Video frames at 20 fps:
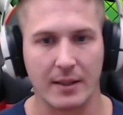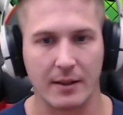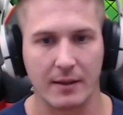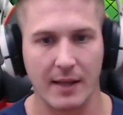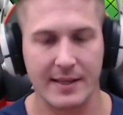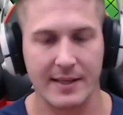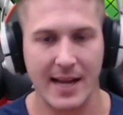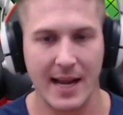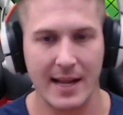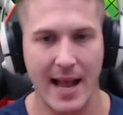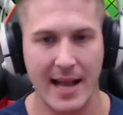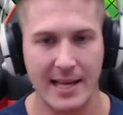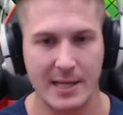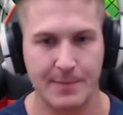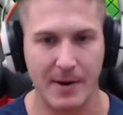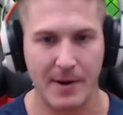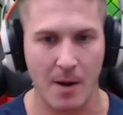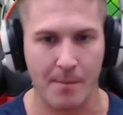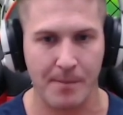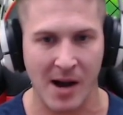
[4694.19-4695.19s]
Let's get that
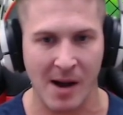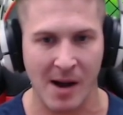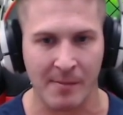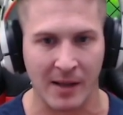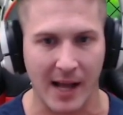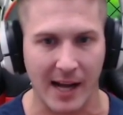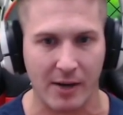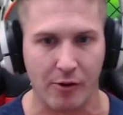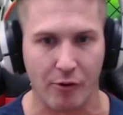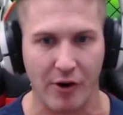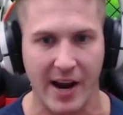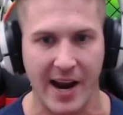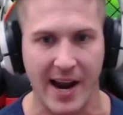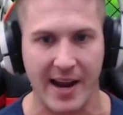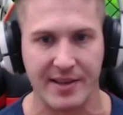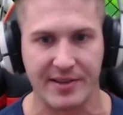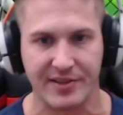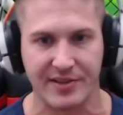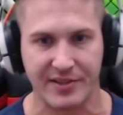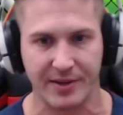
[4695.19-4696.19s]
Spirit Bomb lock
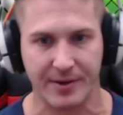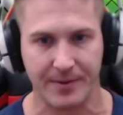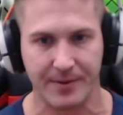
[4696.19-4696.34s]
raised.